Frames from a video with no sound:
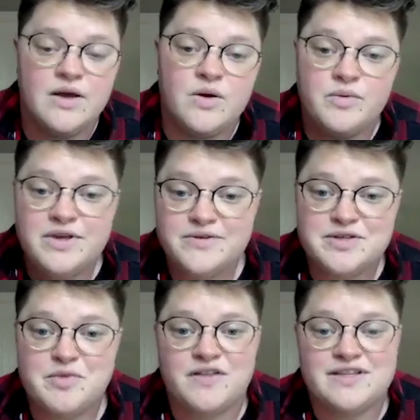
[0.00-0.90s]
We use
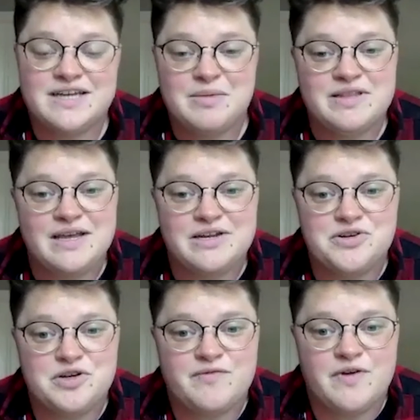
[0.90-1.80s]
them all the time at the Andrew
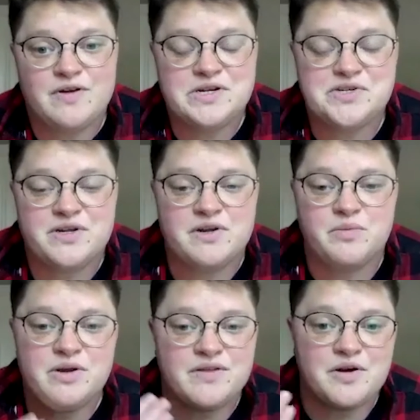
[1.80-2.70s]
Goodman Foundation, and we
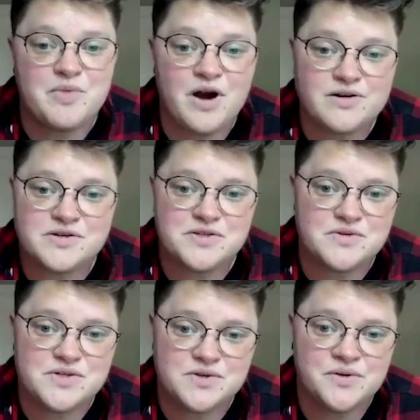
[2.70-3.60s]
know that our partners do
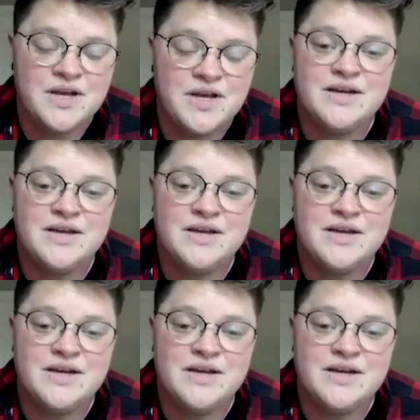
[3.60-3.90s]
too.